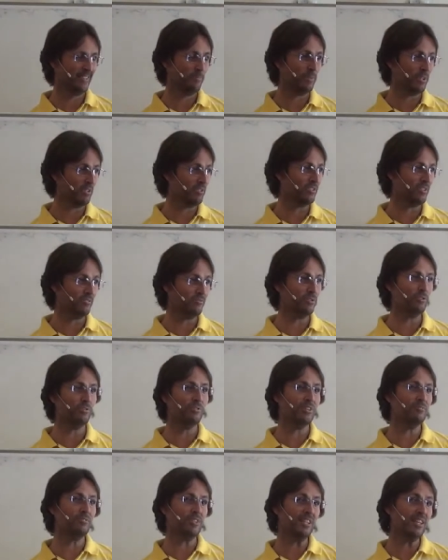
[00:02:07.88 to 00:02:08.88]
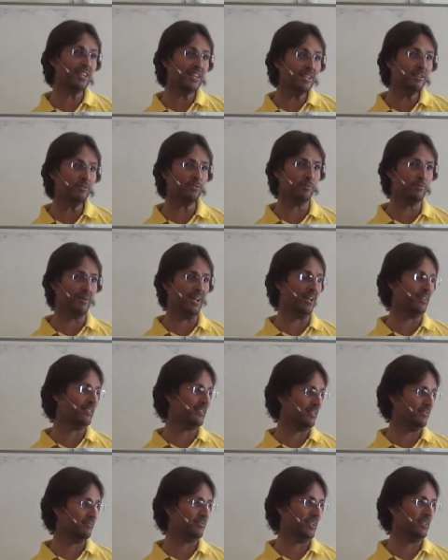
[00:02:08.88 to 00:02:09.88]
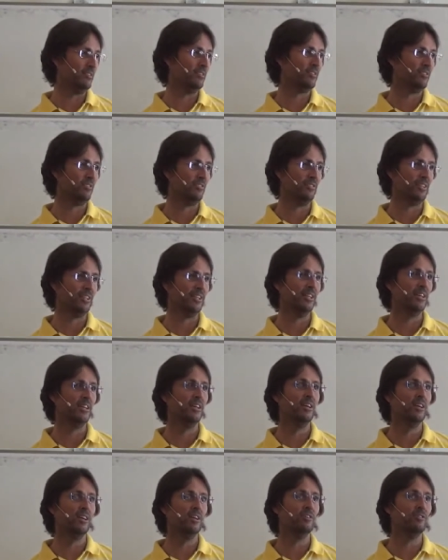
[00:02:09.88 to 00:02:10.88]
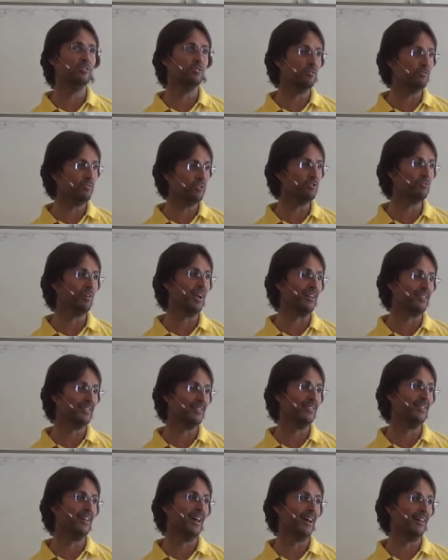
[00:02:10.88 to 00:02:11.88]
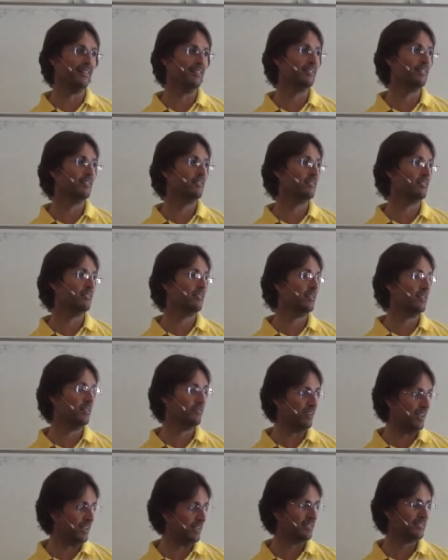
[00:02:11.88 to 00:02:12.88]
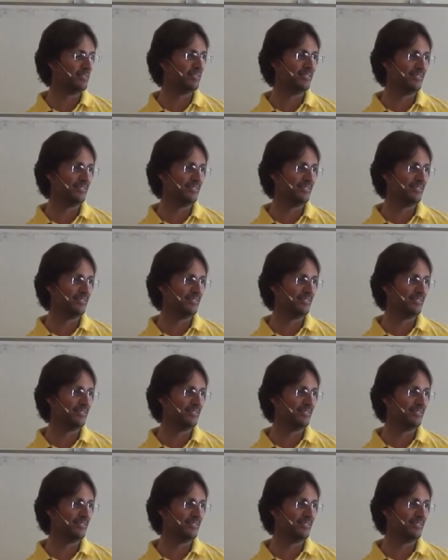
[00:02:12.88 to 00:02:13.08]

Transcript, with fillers: Because if you even hear about the event occurring, you've attracted that event.